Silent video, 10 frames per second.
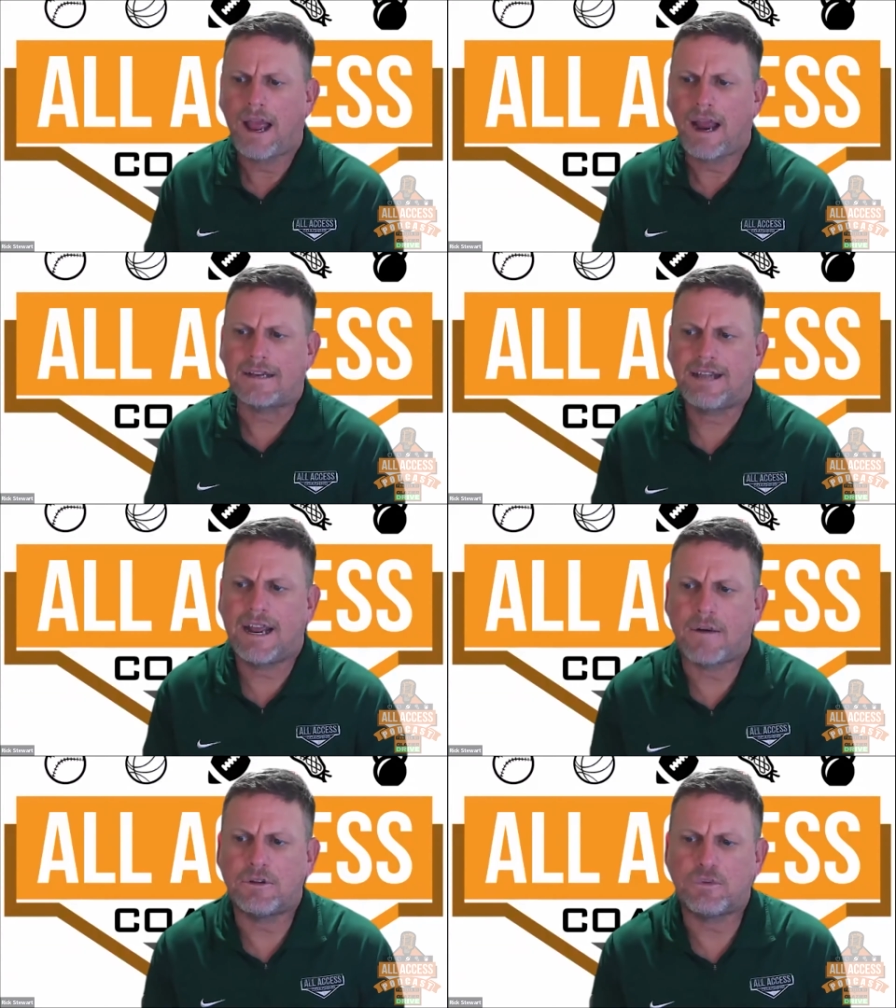I
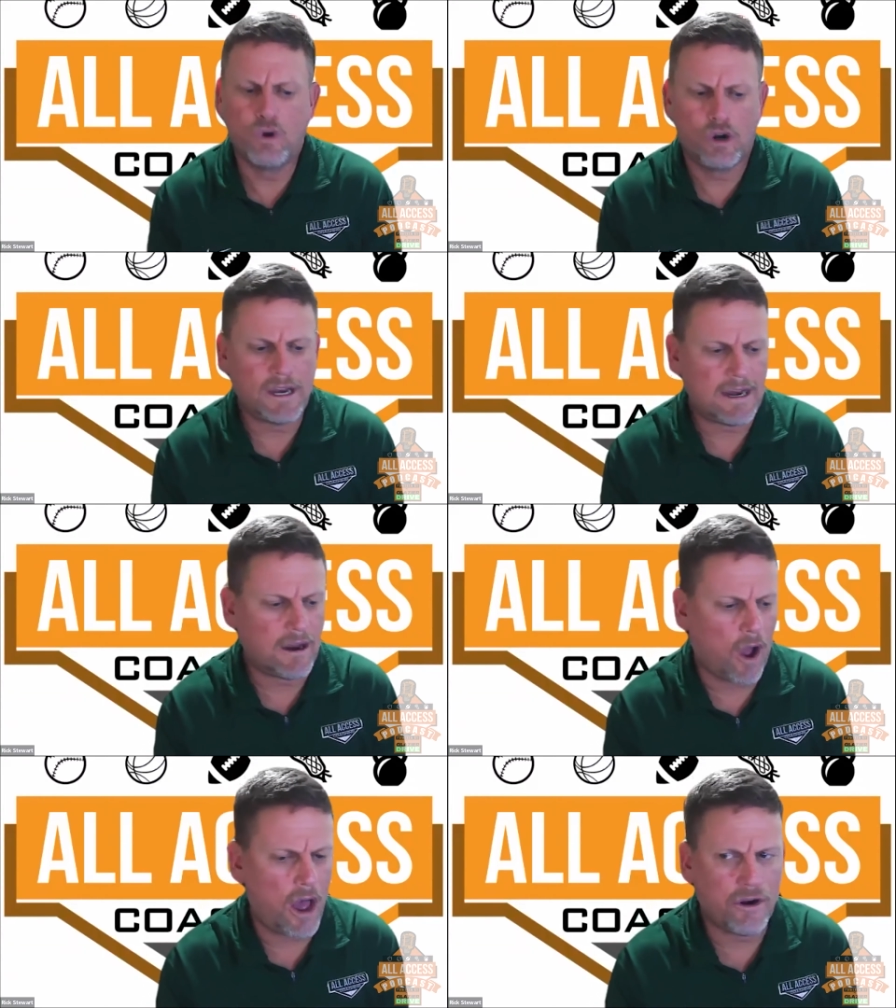said, I was
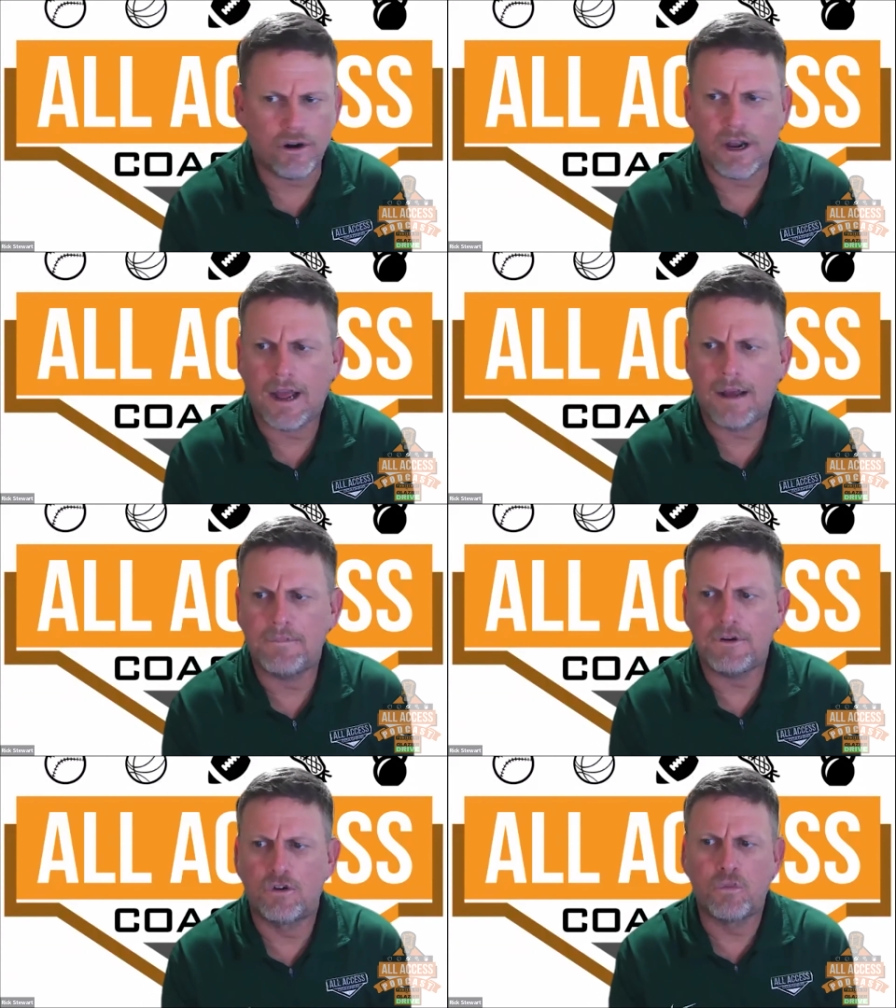really honored.
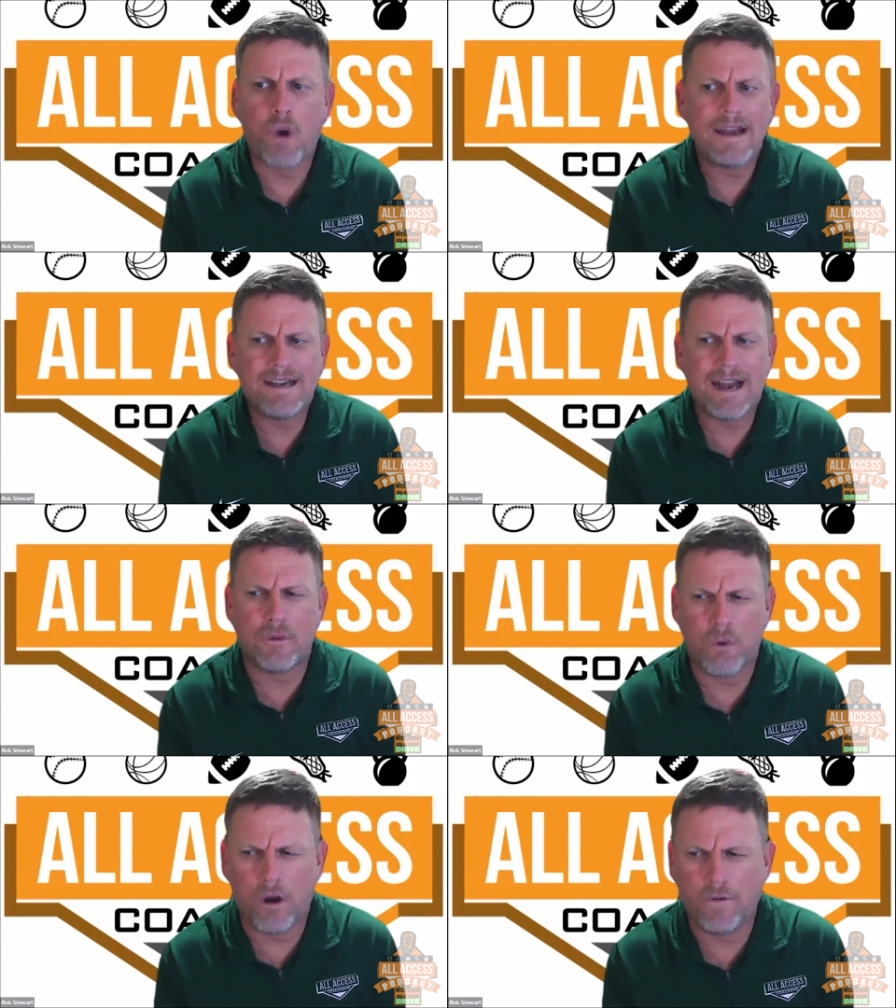You're right down
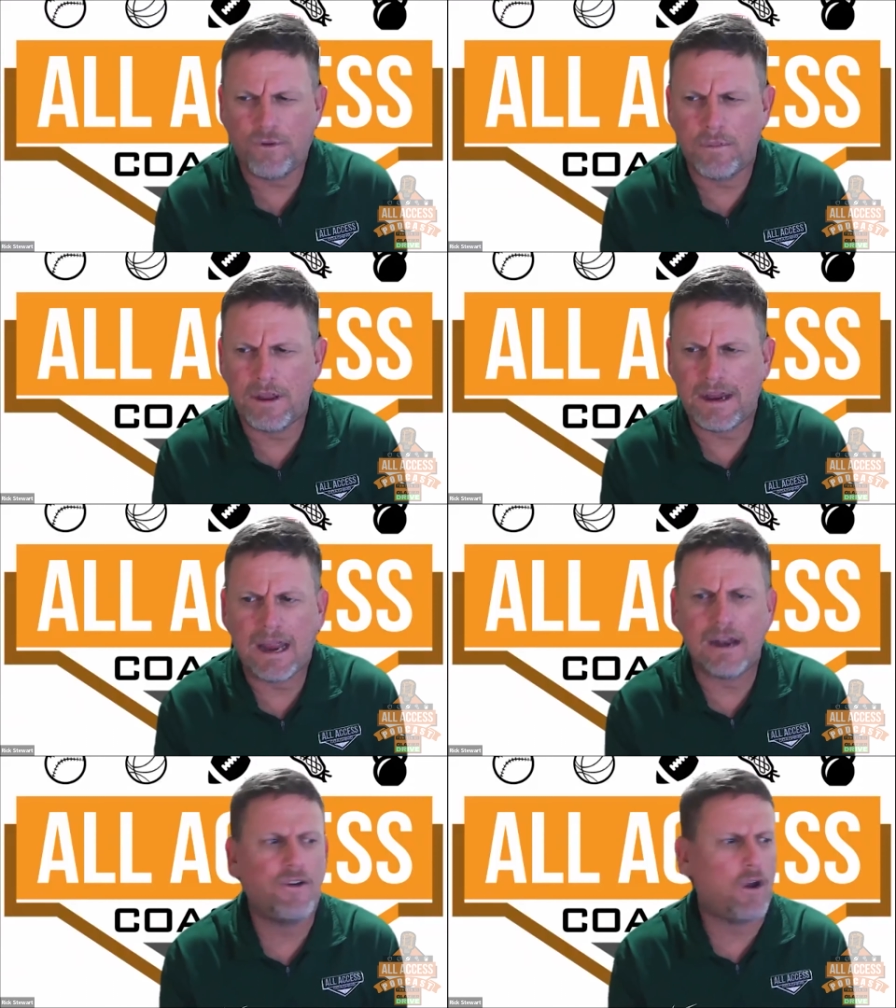the road from the
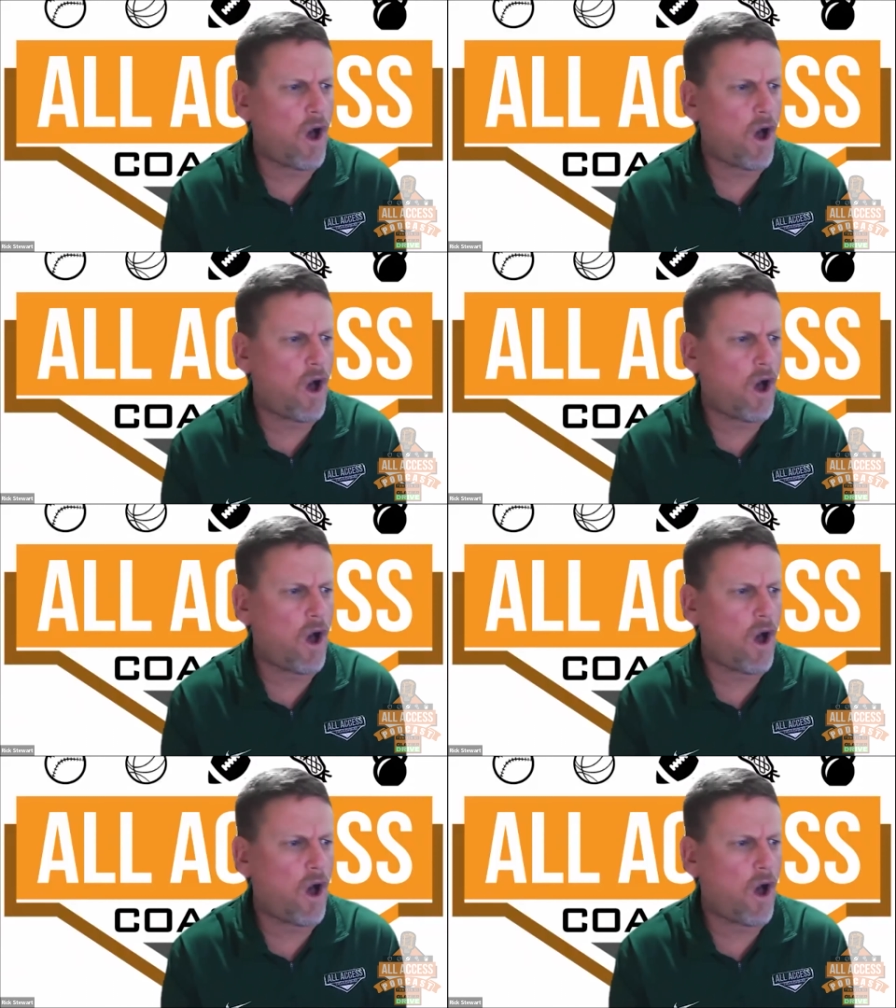NFL